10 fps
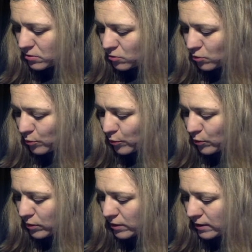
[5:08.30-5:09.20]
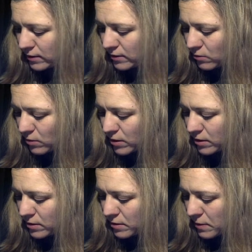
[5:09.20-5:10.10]
or
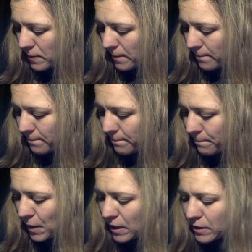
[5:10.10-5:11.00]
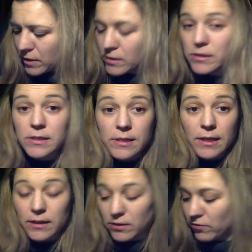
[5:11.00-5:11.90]
0.91 minus
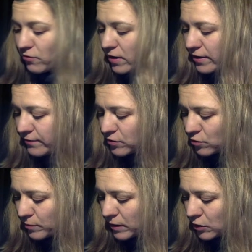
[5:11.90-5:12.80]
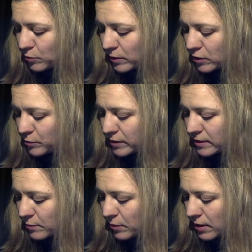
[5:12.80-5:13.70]
negative 5, so minus minus
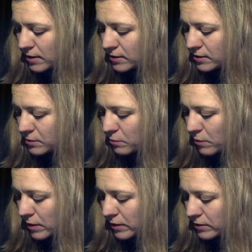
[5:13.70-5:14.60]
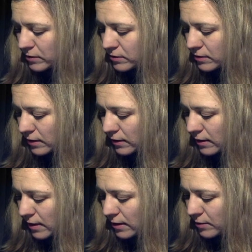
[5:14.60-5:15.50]
makes a plus, minus
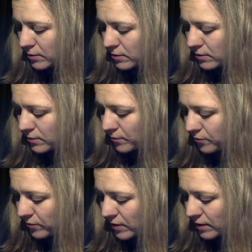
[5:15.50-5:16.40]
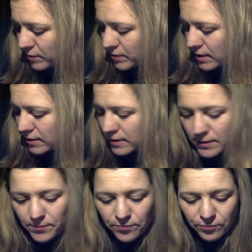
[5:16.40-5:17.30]
10k times
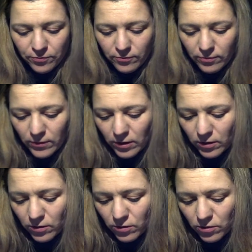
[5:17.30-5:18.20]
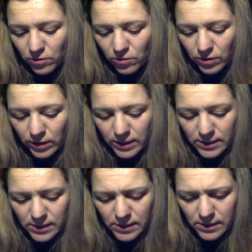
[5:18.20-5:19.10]
id. In
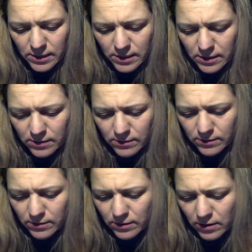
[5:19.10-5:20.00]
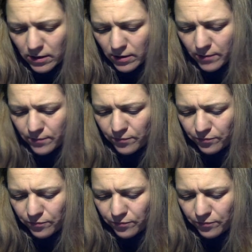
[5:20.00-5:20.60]
essence, um,